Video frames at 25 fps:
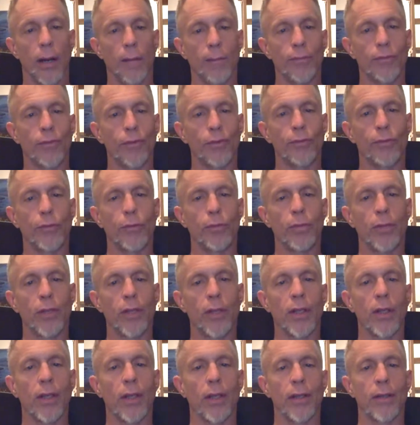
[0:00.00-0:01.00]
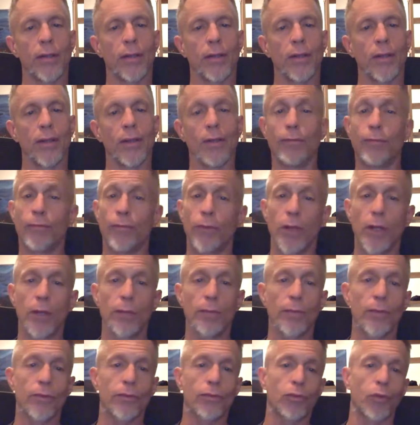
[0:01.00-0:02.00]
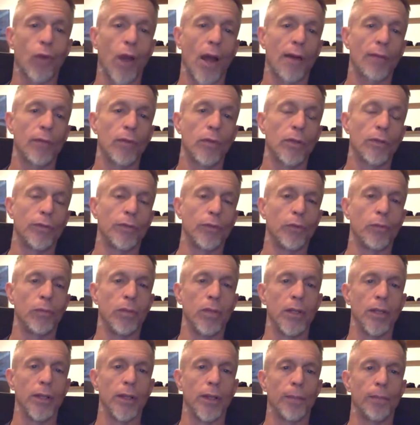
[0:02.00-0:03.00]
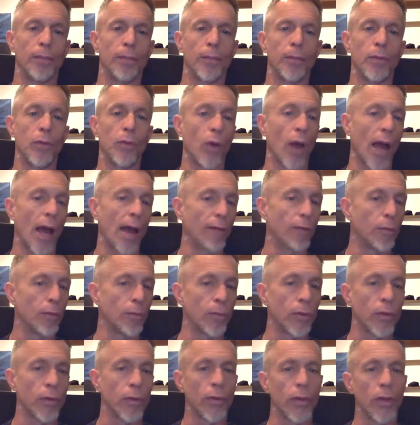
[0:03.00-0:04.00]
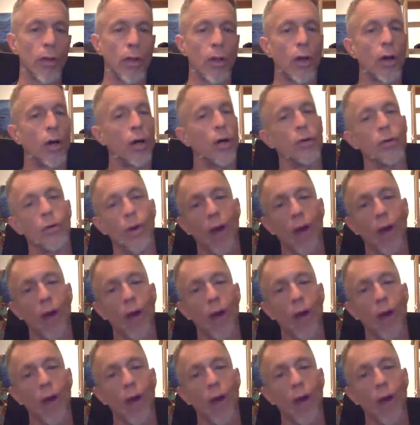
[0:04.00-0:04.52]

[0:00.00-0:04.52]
So if you believe that in the freedom to travel, if you believe that people who haven't broken the law, who